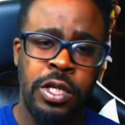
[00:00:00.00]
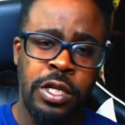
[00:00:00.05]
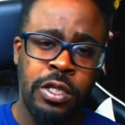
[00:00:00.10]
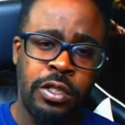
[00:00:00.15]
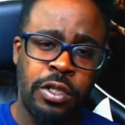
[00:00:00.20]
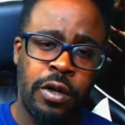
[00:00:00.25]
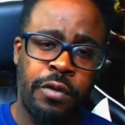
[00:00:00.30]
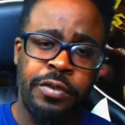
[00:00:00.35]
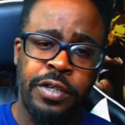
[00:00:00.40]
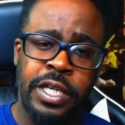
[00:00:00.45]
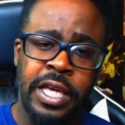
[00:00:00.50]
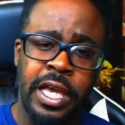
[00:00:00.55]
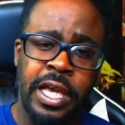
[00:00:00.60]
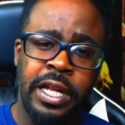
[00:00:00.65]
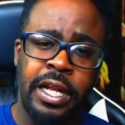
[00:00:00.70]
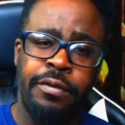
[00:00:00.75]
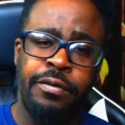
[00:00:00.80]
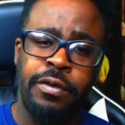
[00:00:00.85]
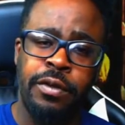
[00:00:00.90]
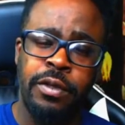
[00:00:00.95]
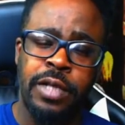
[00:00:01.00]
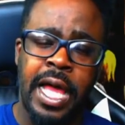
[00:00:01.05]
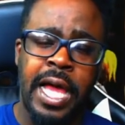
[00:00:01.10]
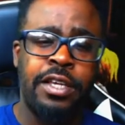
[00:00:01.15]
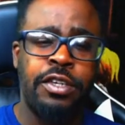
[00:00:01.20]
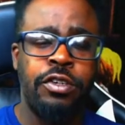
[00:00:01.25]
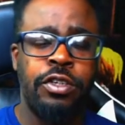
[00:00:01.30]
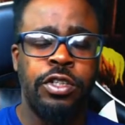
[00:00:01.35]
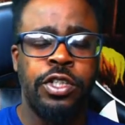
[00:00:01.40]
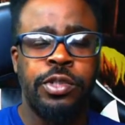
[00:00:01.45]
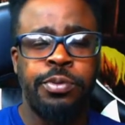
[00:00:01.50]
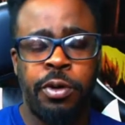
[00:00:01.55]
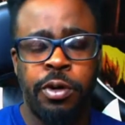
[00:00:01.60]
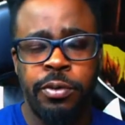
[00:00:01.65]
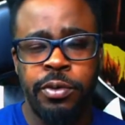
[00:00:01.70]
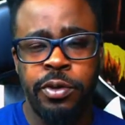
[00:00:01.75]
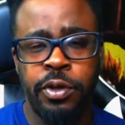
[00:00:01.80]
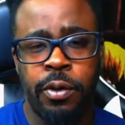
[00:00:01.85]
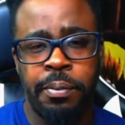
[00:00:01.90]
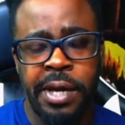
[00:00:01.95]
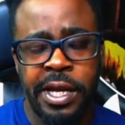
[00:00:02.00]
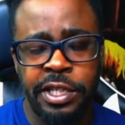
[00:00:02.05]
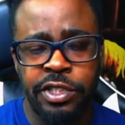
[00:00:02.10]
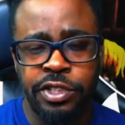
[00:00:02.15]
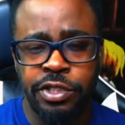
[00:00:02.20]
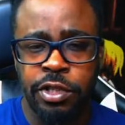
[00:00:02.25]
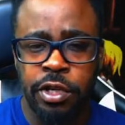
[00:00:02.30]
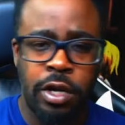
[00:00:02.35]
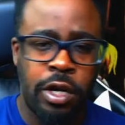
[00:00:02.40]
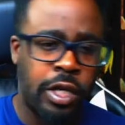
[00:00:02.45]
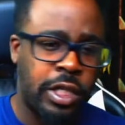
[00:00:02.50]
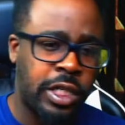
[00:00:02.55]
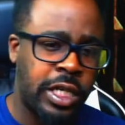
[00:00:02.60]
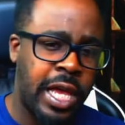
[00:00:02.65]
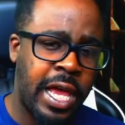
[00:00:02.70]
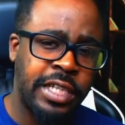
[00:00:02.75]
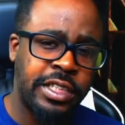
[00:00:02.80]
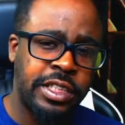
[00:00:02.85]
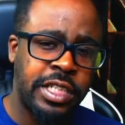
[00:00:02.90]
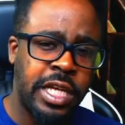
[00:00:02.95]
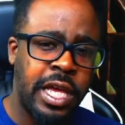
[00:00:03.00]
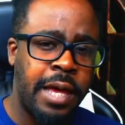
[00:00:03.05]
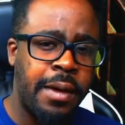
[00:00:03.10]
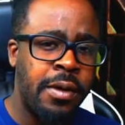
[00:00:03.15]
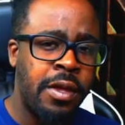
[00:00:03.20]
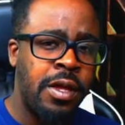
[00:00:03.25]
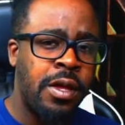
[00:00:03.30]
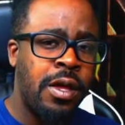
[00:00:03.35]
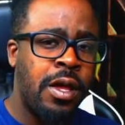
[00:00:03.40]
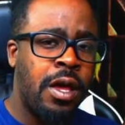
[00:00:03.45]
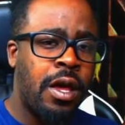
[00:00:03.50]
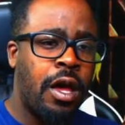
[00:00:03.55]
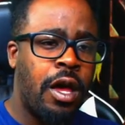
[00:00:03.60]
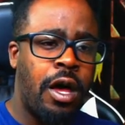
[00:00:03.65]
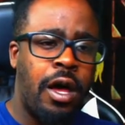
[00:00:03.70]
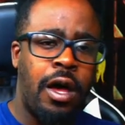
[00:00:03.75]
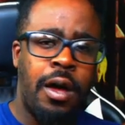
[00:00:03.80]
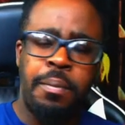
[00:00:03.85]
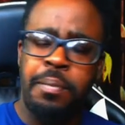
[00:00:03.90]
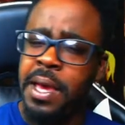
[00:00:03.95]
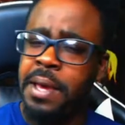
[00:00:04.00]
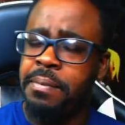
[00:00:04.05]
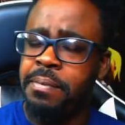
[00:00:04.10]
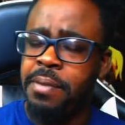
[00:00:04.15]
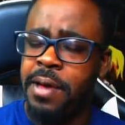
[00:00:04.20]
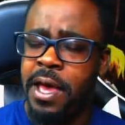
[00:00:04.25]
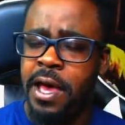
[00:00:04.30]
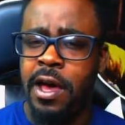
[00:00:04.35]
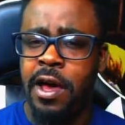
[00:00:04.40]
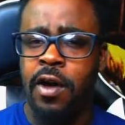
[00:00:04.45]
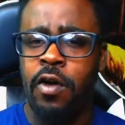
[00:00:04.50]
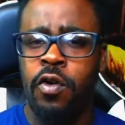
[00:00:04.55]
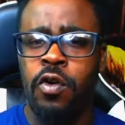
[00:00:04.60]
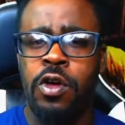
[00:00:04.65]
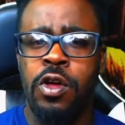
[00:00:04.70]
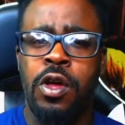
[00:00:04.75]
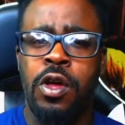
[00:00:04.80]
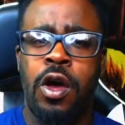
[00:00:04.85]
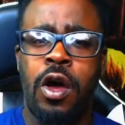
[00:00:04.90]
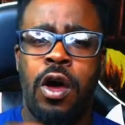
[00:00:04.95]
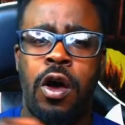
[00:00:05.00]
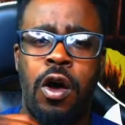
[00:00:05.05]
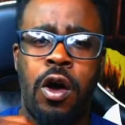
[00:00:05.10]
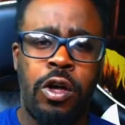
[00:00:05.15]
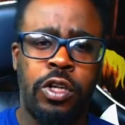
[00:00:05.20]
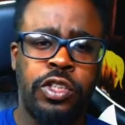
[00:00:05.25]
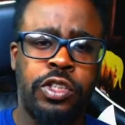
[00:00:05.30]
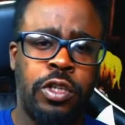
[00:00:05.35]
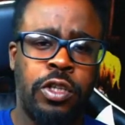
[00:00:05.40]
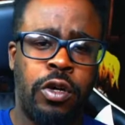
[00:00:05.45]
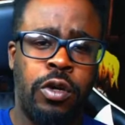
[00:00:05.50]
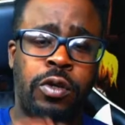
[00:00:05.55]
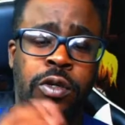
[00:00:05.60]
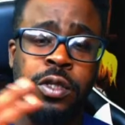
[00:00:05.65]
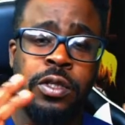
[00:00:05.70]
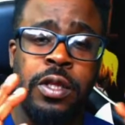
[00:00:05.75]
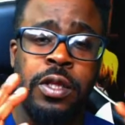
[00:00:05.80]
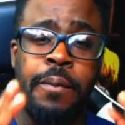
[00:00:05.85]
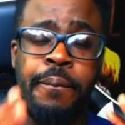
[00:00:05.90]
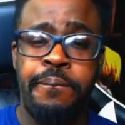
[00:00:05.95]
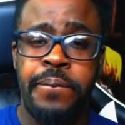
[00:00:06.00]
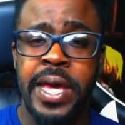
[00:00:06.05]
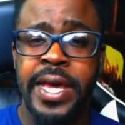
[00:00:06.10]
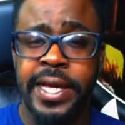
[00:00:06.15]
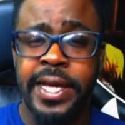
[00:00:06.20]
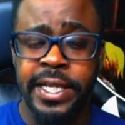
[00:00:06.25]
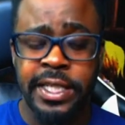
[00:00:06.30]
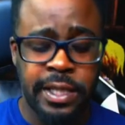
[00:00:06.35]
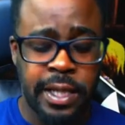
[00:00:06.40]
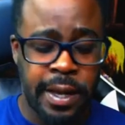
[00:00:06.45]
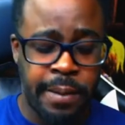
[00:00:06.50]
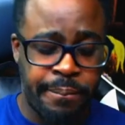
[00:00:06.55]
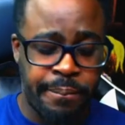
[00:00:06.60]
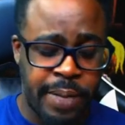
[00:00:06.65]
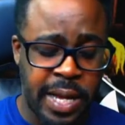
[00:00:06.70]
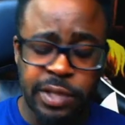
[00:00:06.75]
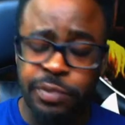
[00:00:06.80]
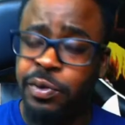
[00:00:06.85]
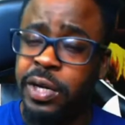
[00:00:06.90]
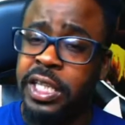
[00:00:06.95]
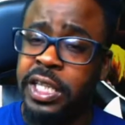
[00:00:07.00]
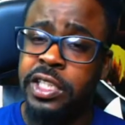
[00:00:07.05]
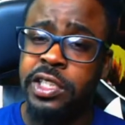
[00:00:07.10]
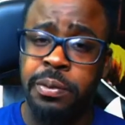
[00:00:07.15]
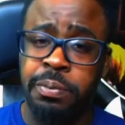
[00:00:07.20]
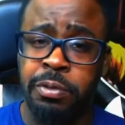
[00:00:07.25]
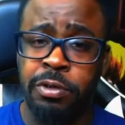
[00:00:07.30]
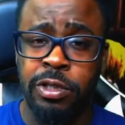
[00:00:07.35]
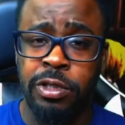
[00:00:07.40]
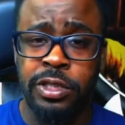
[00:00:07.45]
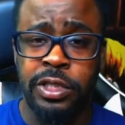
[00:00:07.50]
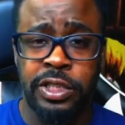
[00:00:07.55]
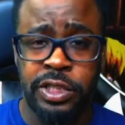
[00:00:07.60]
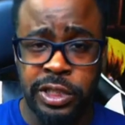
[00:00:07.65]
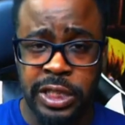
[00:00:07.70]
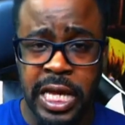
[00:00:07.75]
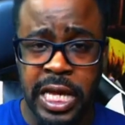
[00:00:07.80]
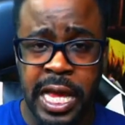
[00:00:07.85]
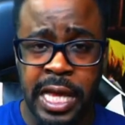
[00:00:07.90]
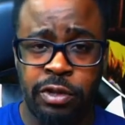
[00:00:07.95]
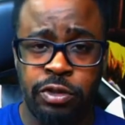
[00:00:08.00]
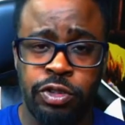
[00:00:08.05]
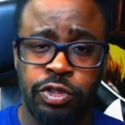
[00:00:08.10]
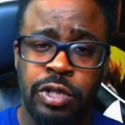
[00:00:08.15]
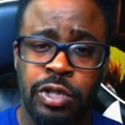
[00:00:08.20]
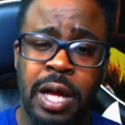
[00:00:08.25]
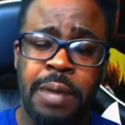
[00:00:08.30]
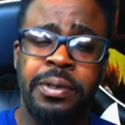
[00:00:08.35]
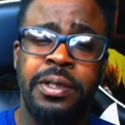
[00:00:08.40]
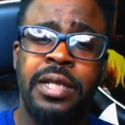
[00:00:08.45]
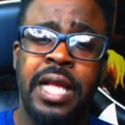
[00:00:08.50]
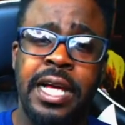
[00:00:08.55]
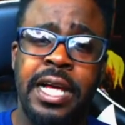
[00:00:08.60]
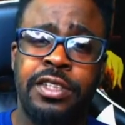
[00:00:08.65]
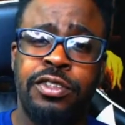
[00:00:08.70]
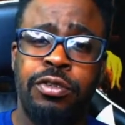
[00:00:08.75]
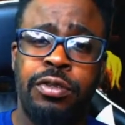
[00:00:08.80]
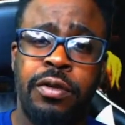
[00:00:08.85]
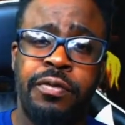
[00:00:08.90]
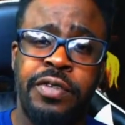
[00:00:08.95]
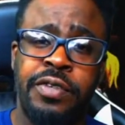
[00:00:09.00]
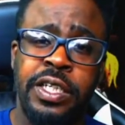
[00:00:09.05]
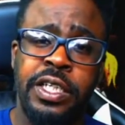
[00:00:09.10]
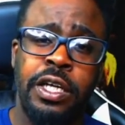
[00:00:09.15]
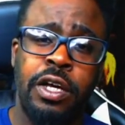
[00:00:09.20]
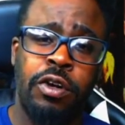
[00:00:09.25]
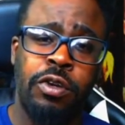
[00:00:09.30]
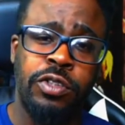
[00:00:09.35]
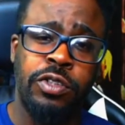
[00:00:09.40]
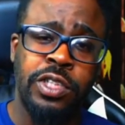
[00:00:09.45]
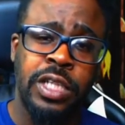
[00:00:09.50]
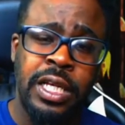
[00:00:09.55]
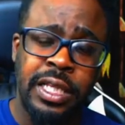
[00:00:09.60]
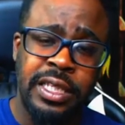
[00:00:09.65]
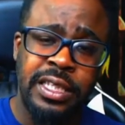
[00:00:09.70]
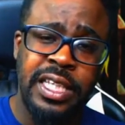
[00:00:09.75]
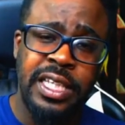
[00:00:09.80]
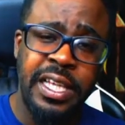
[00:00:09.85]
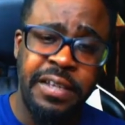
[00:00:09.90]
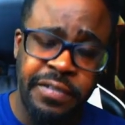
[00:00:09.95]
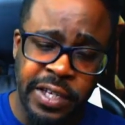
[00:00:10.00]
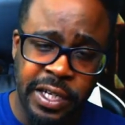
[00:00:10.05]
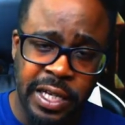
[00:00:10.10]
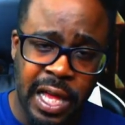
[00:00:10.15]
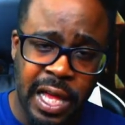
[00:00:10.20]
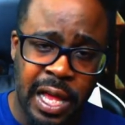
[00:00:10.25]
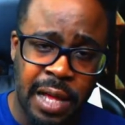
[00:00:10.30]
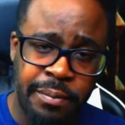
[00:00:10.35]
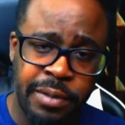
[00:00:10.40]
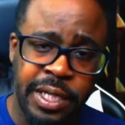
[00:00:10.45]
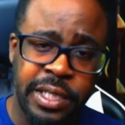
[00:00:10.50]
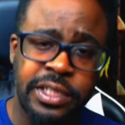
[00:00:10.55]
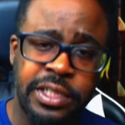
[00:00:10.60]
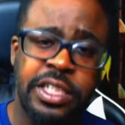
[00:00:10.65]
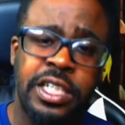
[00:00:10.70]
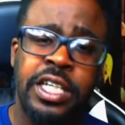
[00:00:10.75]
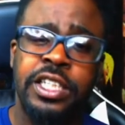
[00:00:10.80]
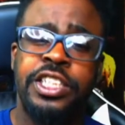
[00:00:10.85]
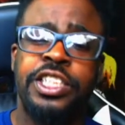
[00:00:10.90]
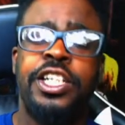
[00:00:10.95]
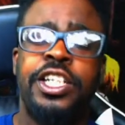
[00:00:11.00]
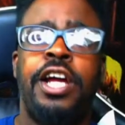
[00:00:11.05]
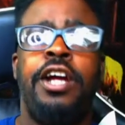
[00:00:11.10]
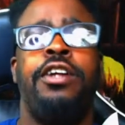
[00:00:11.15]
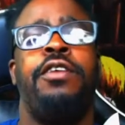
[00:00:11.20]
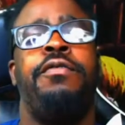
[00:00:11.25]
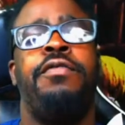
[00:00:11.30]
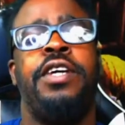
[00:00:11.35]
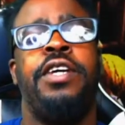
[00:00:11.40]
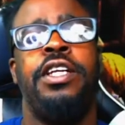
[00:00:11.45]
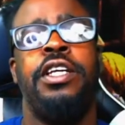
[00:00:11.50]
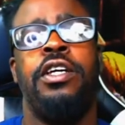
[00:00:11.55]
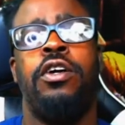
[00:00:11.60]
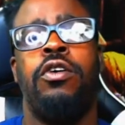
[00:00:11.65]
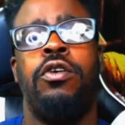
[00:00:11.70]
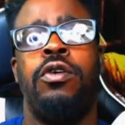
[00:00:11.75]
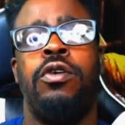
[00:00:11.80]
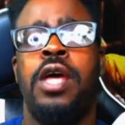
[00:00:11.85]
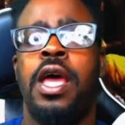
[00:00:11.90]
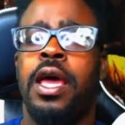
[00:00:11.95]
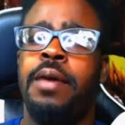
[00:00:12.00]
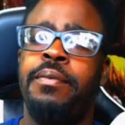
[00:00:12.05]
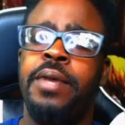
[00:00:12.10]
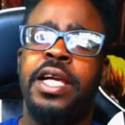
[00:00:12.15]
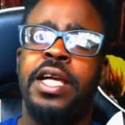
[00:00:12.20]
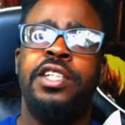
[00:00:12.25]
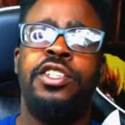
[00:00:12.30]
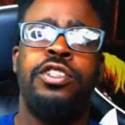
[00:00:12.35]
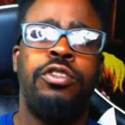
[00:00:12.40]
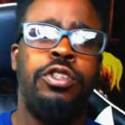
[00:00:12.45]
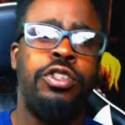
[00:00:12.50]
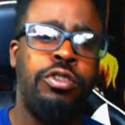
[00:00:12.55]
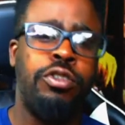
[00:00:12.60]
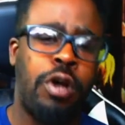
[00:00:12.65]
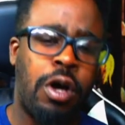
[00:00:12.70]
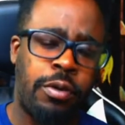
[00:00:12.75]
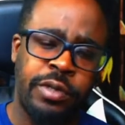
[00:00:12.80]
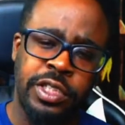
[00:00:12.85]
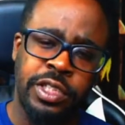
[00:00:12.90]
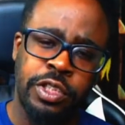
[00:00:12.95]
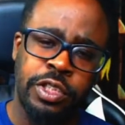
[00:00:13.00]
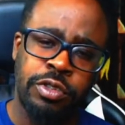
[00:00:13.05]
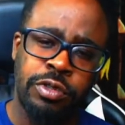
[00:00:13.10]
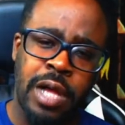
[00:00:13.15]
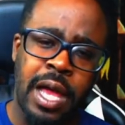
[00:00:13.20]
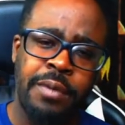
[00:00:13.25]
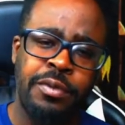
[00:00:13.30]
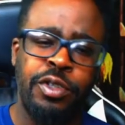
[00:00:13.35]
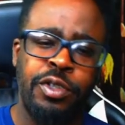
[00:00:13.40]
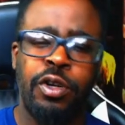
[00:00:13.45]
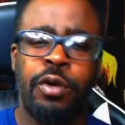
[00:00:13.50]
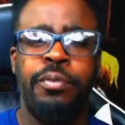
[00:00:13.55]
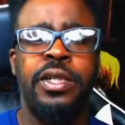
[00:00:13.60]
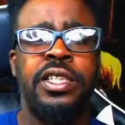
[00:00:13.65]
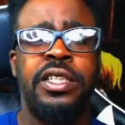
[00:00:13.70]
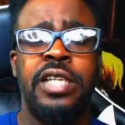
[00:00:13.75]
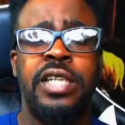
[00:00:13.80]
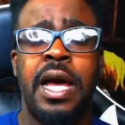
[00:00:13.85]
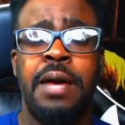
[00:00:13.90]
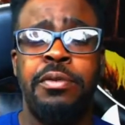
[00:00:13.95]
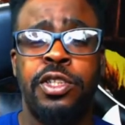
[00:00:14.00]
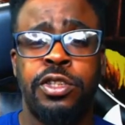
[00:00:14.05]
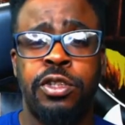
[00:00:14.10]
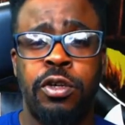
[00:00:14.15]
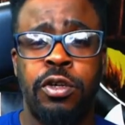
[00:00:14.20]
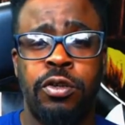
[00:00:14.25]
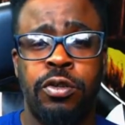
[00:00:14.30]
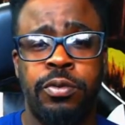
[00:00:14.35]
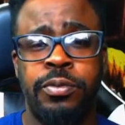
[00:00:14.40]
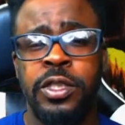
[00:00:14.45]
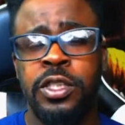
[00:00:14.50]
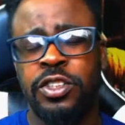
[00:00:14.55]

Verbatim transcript: Don't forget, if you like, you can support me on Patreon, Cash App, uh, PayPal, Also, the biggest and best way to support this channel is dropping likes on the videos, leaving comments, sharing the video, and making sure you always subscribe so you don't miss an episode.